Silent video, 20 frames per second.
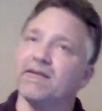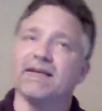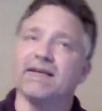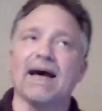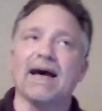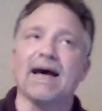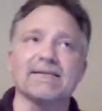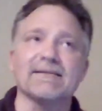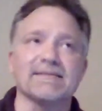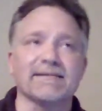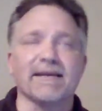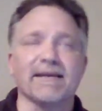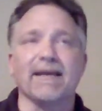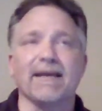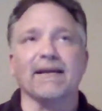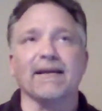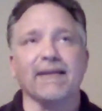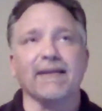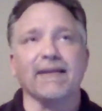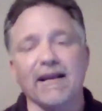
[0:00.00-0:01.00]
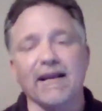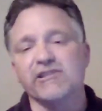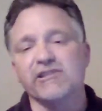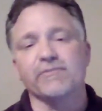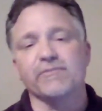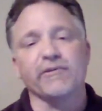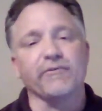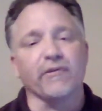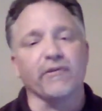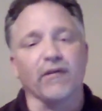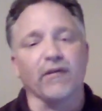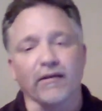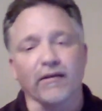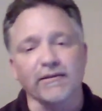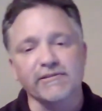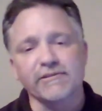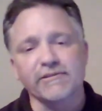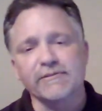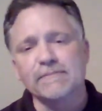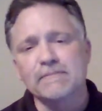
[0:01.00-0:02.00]
Guys, can I just be real
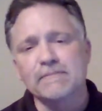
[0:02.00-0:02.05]
honest?